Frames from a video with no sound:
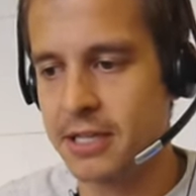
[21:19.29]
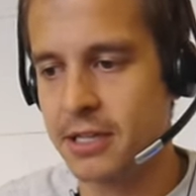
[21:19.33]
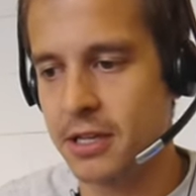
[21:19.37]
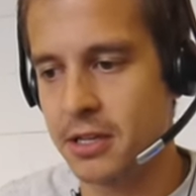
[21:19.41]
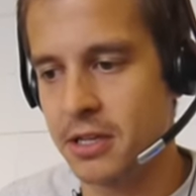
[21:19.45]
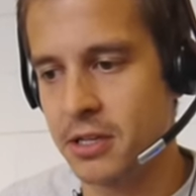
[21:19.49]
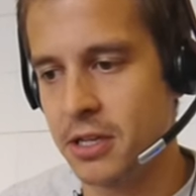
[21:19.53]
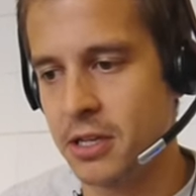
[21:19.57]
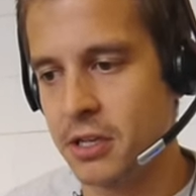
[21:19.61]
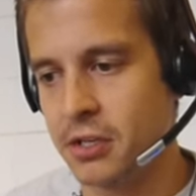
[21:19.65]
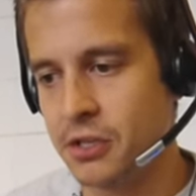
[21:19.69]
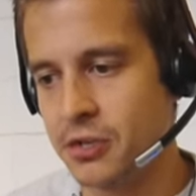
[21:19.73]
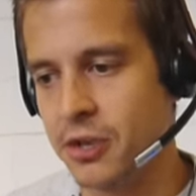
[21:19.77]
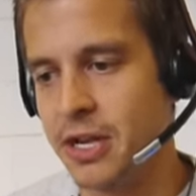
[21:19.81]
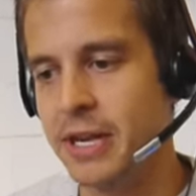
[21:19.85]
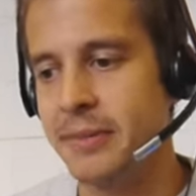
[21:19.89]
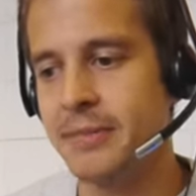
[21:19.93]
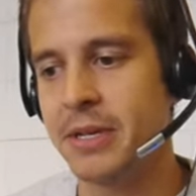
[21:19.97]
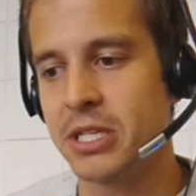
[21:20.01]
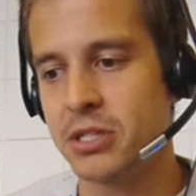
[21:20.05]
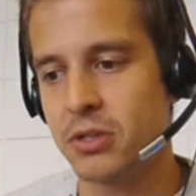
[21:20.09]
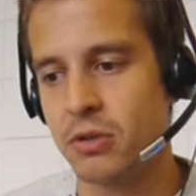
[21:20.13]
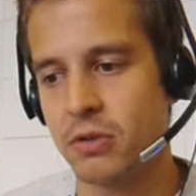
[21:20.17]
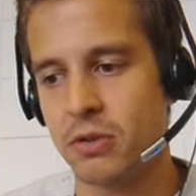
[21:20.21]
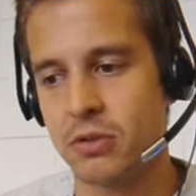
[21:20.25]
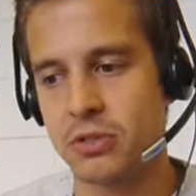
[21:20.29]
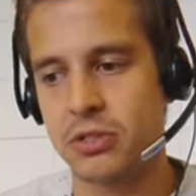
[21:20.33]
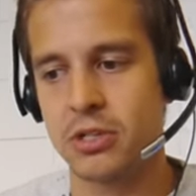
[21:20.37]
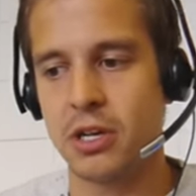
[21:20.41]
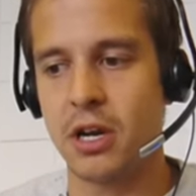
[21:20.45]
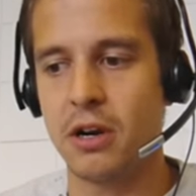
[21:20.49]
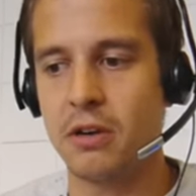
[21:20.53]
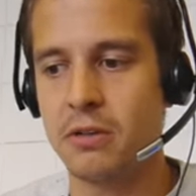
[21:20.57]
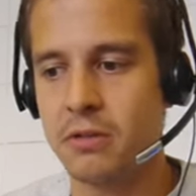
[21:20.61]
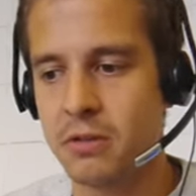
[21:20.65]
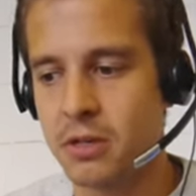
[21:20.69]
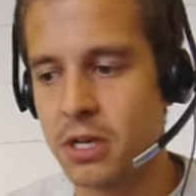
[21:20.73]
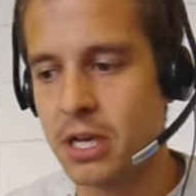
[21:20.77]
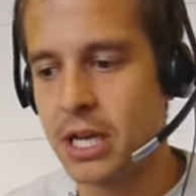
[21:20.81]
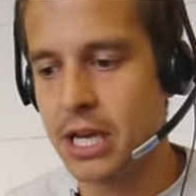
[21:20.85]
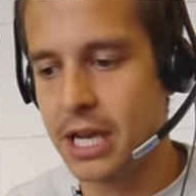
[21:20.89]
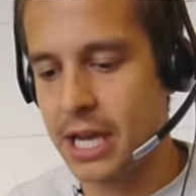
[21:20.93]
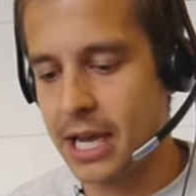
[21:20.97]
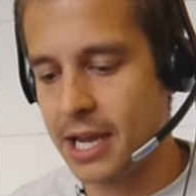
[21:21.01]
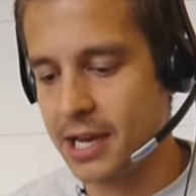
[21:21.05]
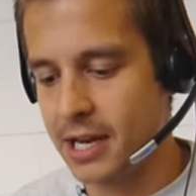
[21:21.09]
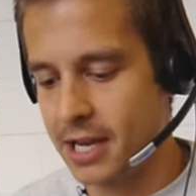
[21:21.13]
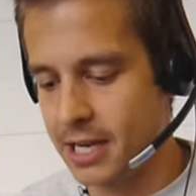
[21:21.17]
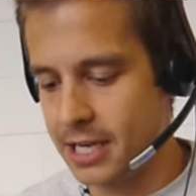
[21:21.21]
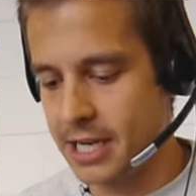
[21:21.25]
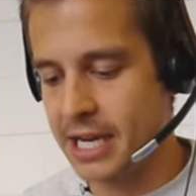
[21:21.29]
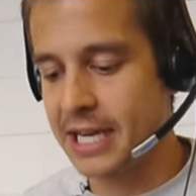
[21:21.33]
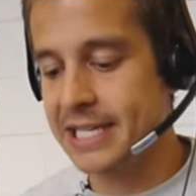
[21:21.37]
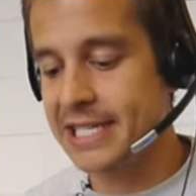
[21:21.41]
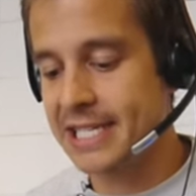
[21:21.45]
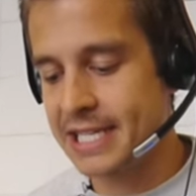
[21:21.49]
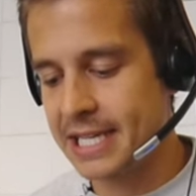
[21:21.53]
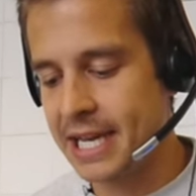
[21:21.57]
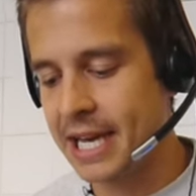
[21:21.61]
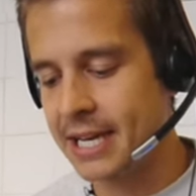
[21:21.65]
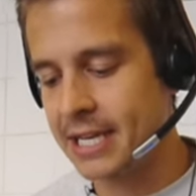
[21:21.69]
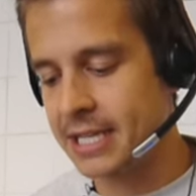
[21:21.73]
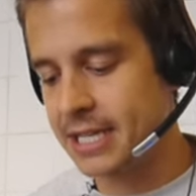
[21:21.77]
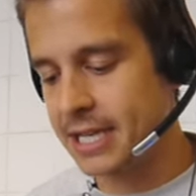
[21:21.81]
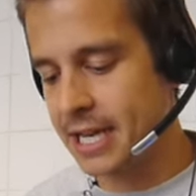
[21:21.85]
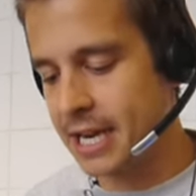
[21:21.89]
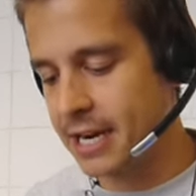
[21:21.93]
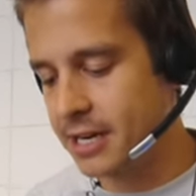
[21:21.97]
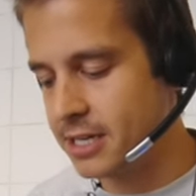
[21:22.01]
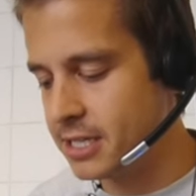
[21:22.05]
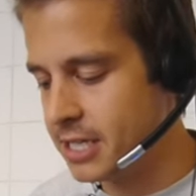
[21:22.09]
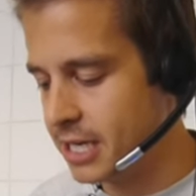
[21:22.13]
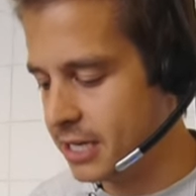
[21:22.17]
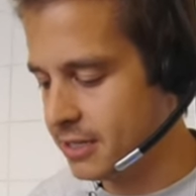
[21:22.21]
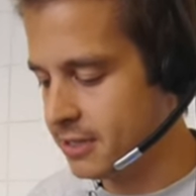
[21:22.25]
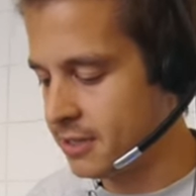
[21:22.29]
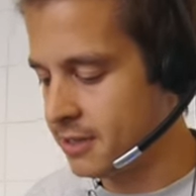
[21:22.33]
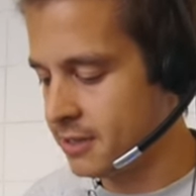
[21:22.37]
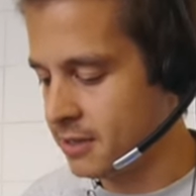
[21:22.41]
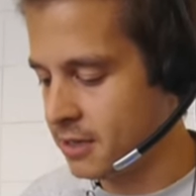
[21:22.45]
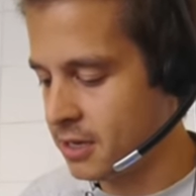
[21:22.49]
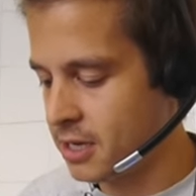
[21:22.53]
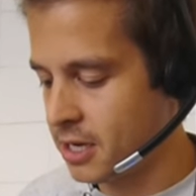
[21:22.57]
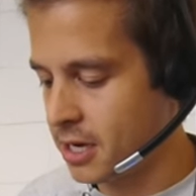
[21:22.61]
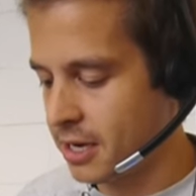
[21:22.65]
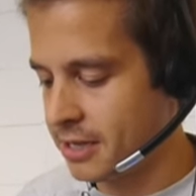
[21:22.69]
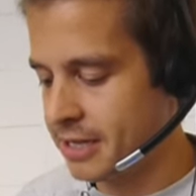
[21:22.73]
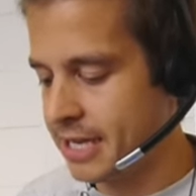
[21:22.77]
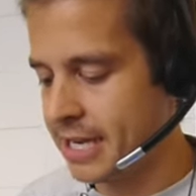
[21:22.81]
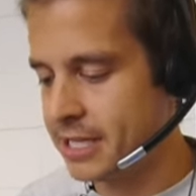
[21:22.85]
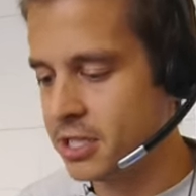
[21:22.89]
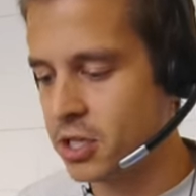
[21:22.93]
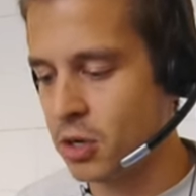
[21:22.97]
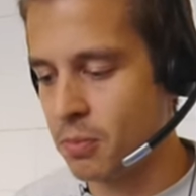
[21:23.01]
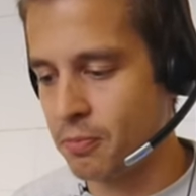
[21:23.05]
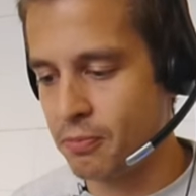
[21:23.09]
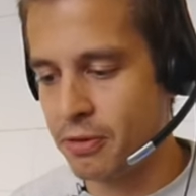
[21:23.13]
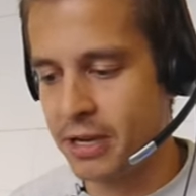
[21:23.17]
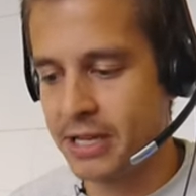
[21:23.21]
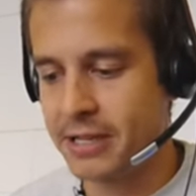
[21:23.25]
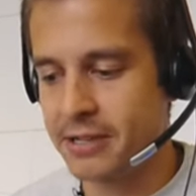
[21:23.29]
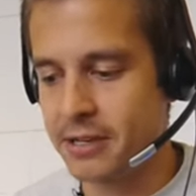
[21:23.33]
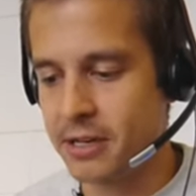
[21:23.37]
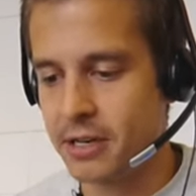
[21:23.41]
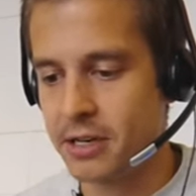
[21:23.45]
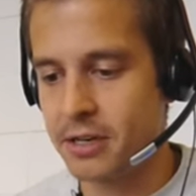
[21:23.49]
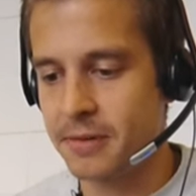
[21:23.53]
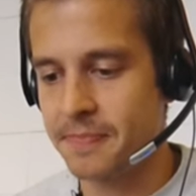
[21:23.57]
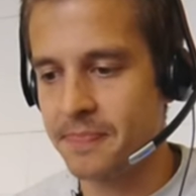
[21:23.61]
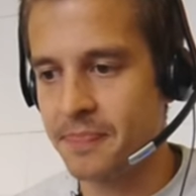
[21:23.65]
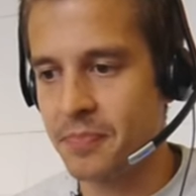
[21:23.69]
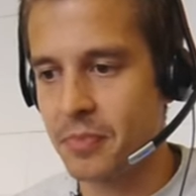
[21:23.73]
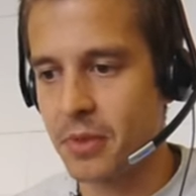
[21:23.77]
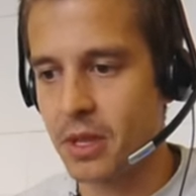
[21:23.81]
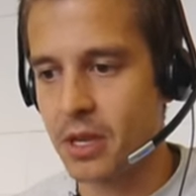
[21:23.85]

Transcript: The, the dream is also, and, and, and it's getting there, that a desktop printer,